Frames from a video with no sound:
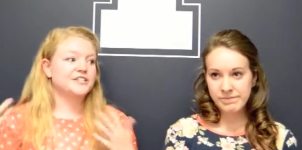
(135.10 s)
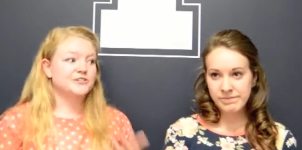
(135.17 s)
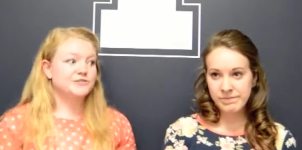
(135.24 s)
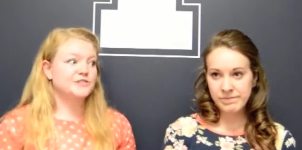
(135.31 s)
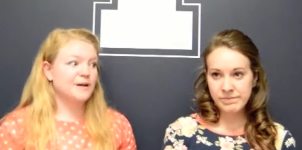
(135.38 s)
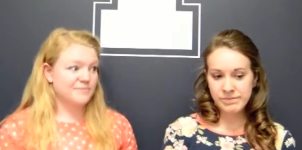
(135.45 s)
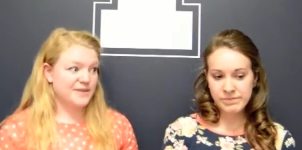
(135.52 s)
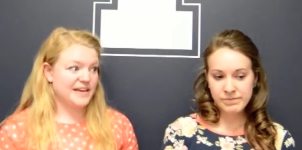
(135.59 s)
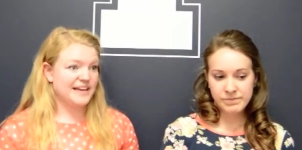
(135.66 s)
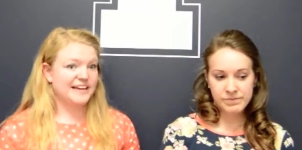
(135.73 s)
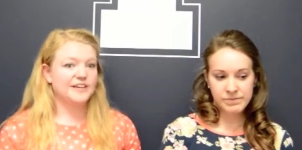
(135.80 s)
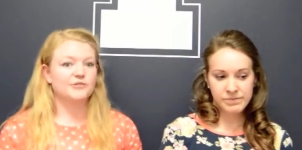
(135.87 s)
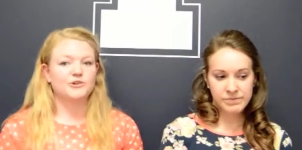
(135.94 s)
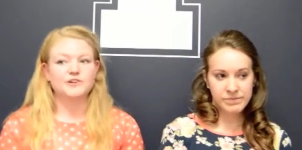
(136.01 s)
Speaker 1: to do something
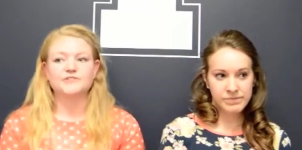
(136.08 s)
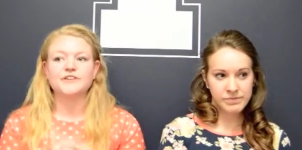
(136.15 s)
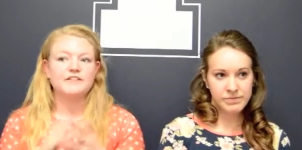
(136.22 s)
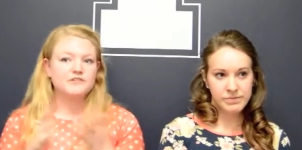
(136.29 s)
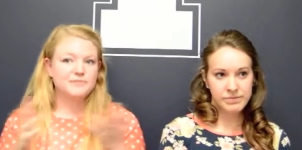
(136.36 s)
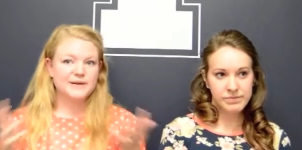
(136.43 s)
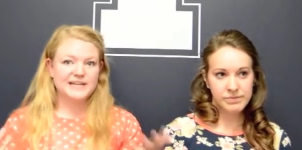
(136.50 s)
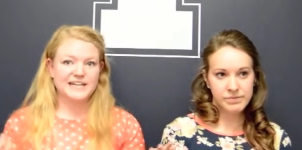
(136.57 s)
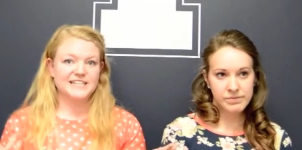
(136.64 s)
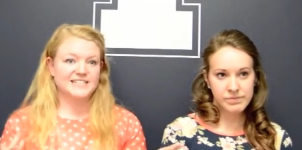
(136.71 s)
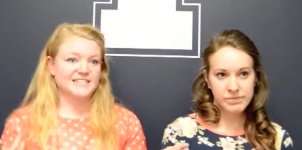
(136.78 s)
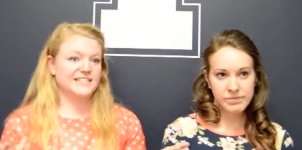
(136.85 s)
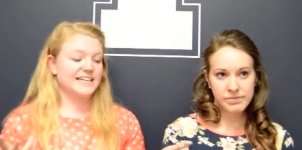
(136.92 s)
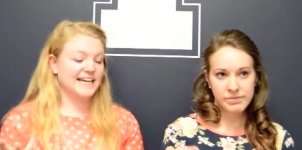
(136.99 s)
in order for everybody
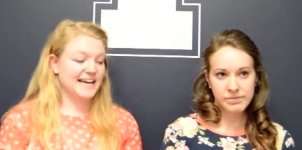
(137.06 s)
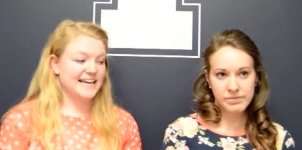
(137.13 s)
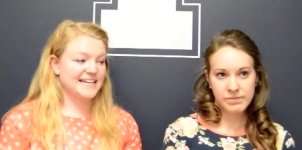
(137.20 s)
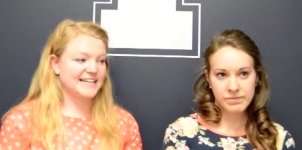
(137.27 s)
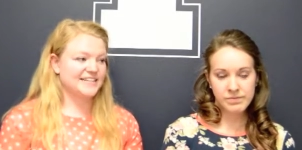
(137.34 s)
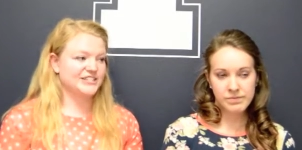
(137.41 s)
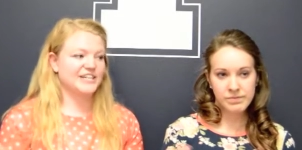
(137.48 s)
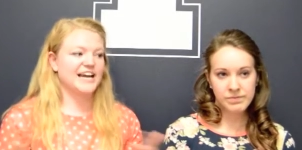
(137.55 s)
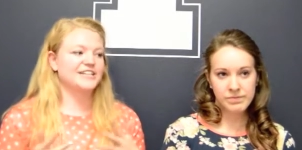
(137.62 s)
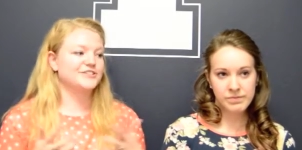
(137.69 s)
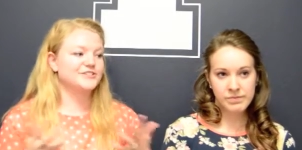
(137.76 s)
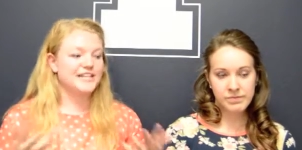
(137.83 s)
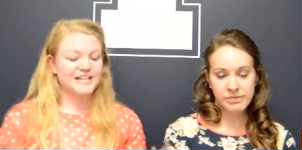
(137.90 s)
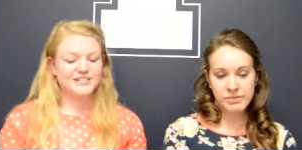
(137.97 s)
else to get candy. She had to
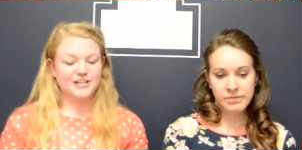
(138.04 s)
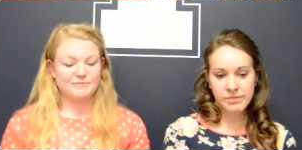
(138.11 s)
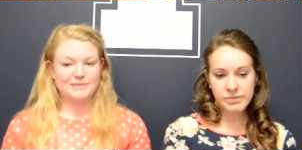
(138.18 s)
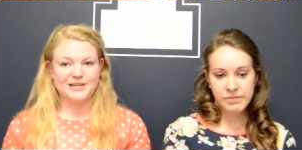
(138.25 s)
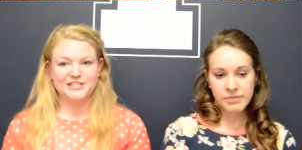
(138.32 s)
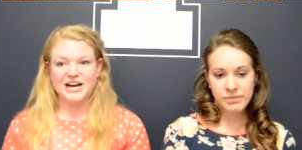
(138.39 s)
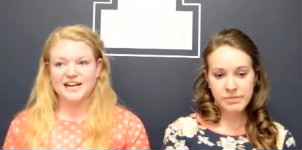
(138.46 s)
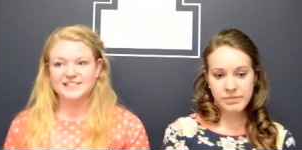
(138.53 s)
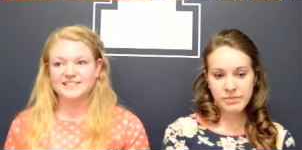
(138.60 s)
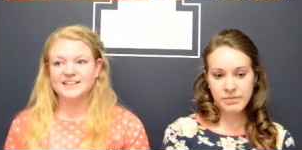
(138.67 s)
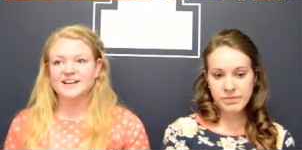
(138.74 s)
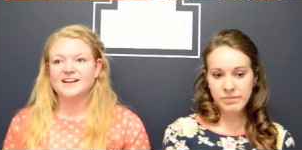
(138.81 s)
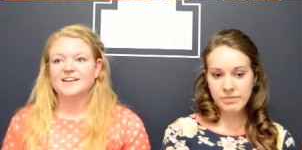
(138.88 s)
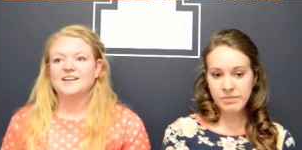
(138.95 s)
do 10 jumping jacks.
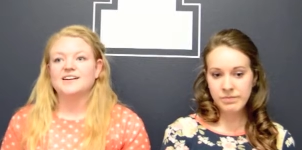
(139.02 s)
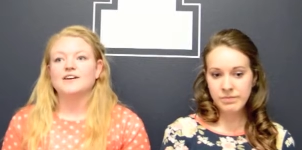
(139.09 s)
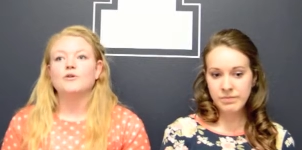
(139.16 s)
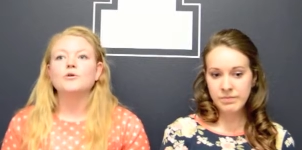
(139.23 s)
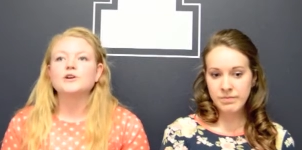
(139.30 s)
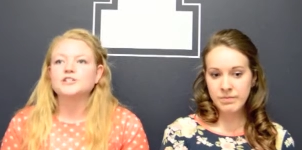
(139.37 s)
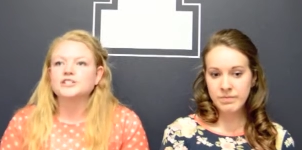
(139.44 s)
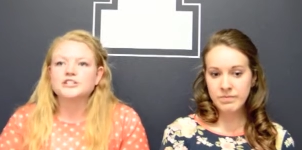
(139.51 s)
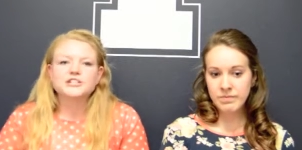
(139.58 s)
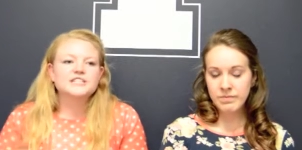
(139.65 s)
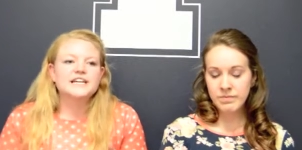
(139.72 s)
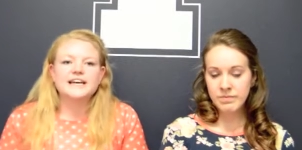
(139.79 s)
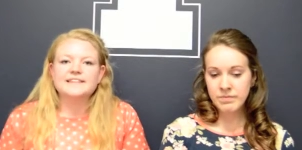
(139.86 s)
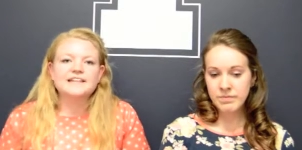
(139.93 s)
Or she could have
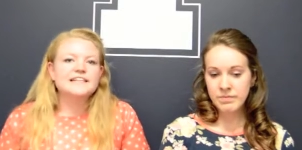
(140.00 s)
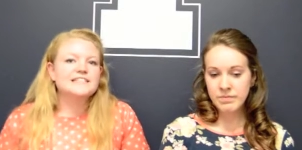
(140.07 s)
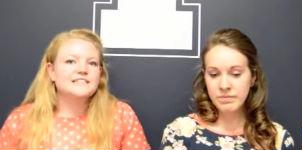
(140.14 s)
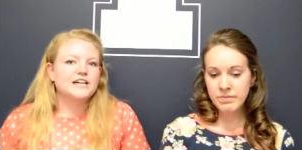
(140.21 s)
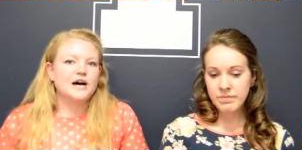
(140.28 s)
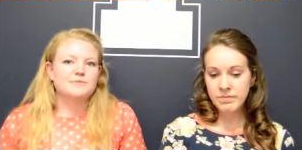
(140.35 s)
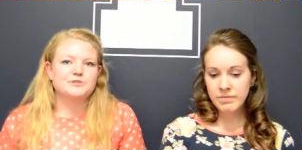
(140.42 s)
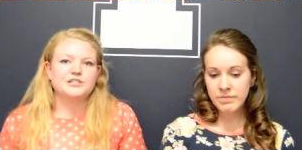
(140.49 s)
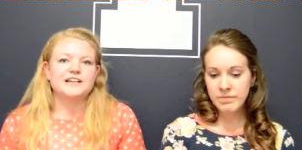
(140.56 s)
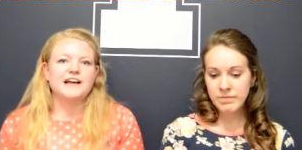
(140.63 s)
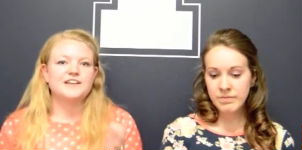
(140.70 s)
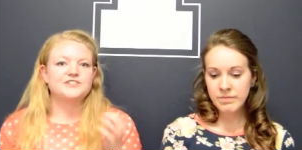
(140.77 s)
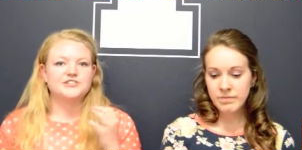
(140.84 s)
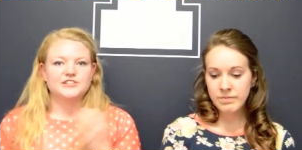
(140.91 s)
taken the easy option
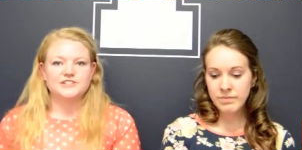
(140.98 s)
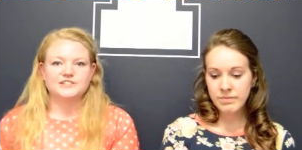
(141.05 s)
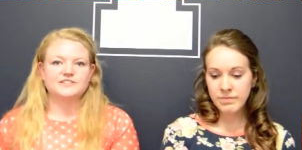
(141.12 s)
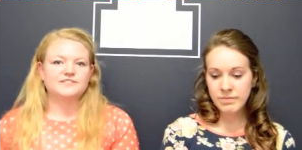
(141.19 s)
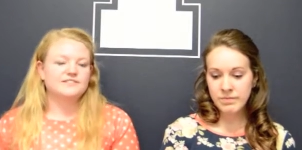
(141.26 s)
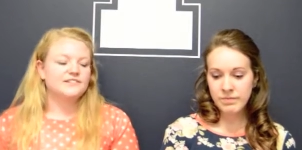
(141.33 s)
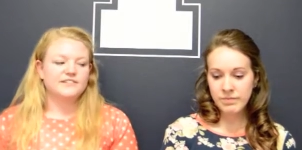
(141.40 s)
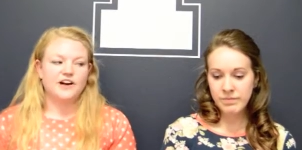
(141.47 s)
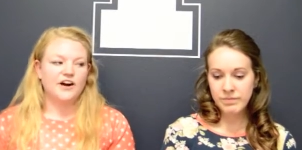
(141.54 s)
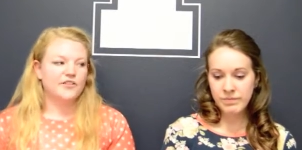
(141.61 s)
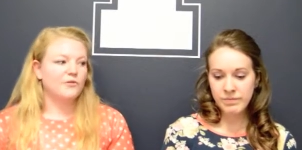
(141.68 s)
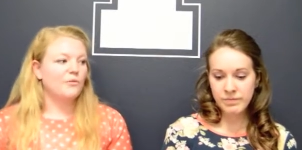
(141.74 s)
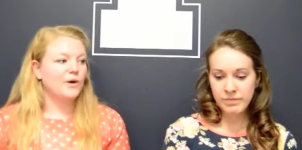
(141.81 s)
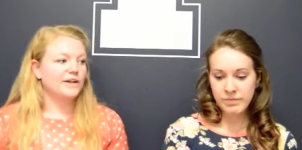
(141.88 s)
and just
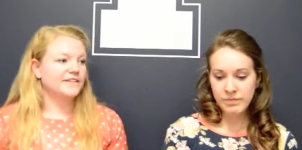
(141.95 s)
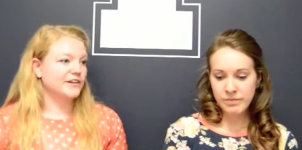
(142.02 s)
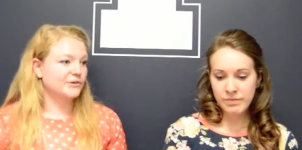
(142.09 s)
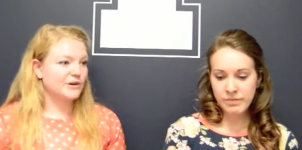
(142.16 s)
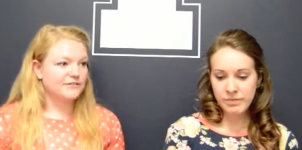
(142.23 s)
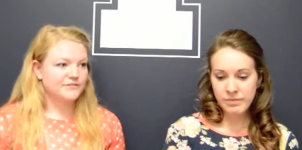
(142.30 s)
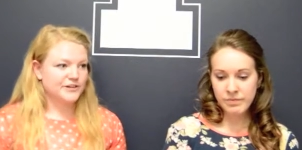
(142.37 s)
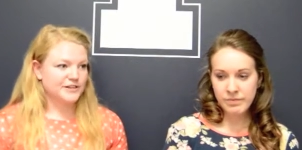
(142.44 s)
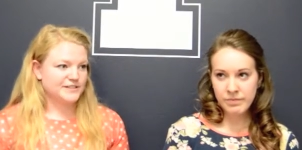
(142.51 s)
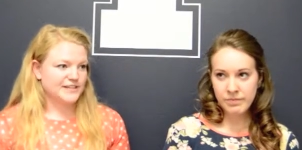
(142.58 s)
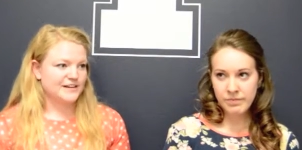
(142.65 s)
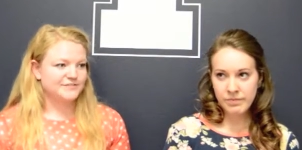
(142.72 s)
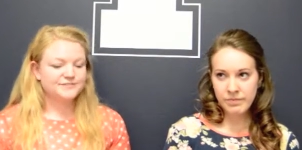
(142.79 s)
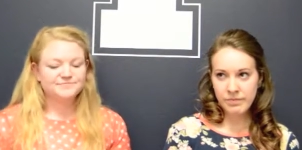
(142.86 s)
gotten the one little one for
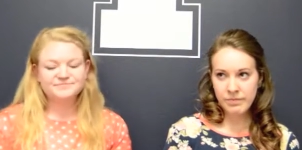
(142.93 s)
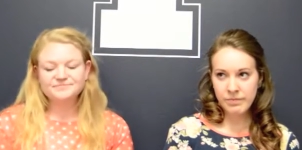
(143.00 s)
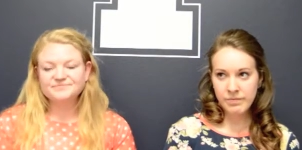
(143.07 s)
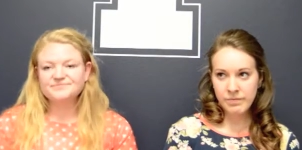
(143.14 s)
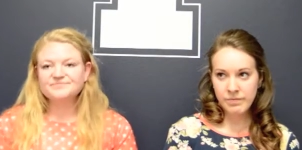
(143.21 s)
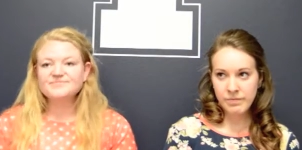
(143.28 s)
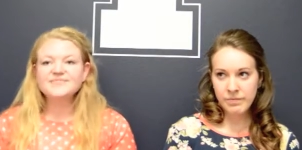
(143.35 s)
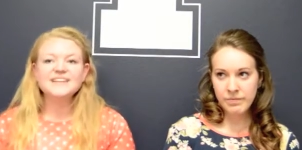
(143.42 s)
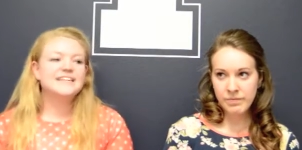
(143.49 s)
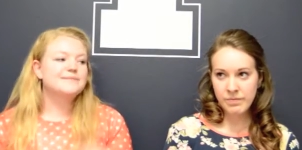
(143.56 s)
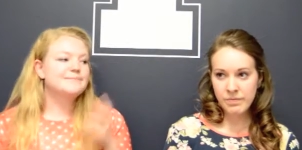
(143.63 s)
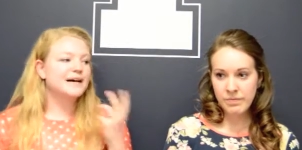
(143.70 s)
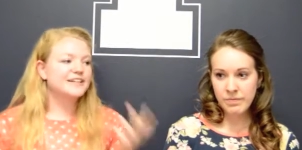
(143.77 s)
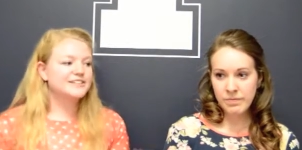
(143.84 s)
herself.
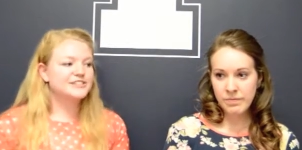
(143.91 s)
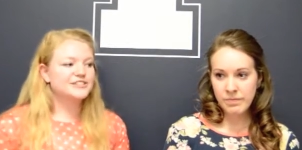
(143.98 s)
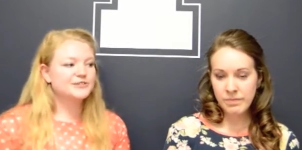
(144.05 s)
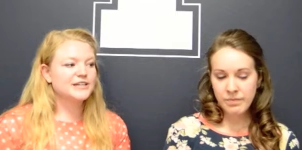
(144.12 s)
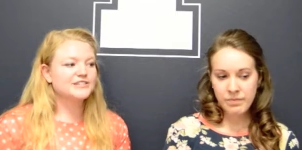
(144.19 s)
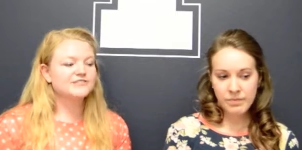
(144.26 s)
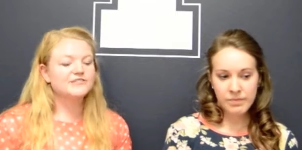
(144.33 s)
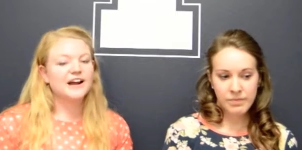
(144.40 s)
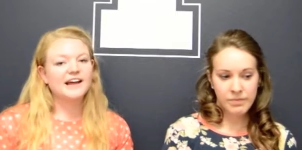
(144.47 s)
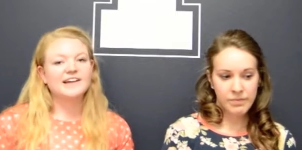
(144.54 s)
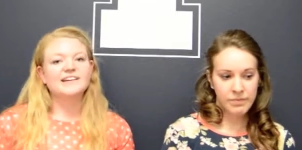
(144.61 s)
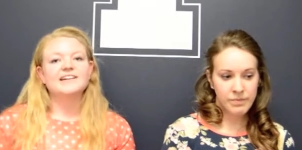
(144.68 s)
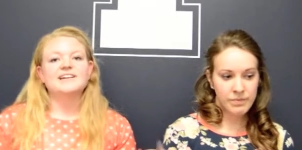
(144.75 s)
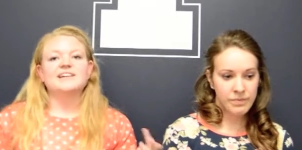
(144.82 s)
In Mallory's situation, right,